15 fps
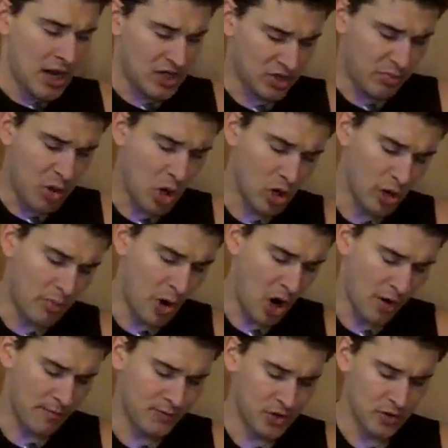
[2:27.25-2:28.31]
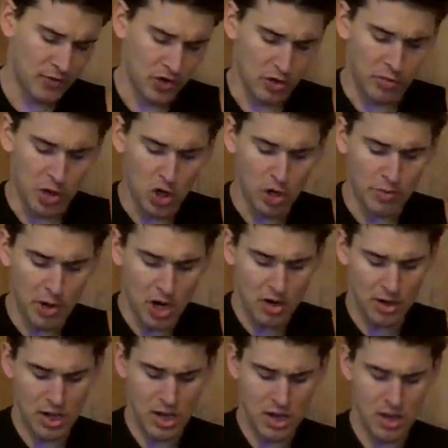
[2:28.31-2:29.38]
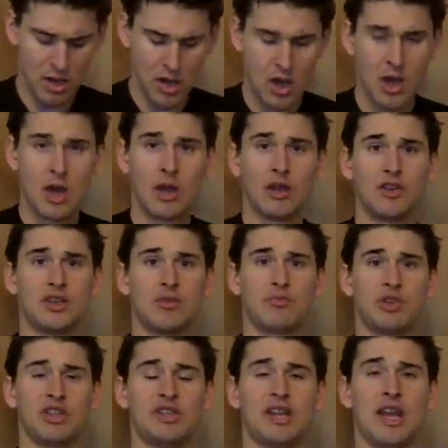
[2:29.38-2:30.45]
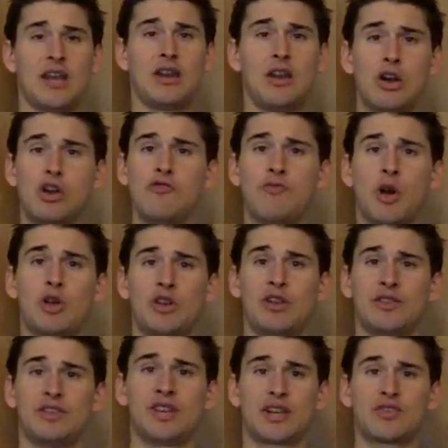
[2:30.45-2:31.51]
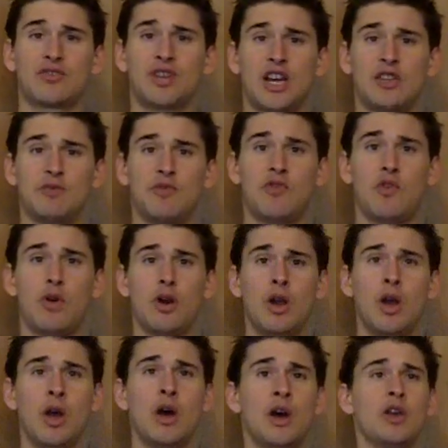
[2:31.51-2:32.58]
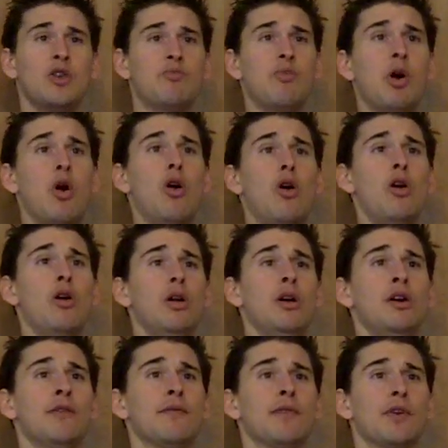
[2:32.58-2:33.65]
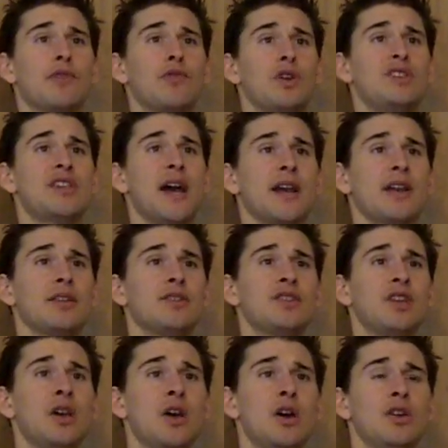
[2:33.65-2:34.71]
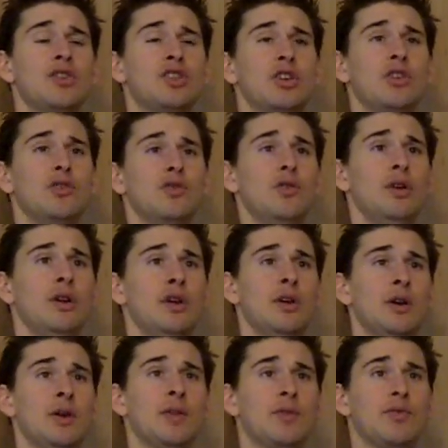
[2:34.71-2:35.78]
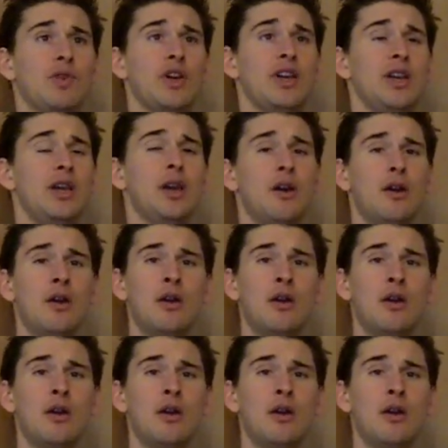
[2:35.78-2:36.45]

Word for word: is a pull apart. So for the pull apart, you simply stand here. You've probably done this exercise before. You pull for three seconds, two, three,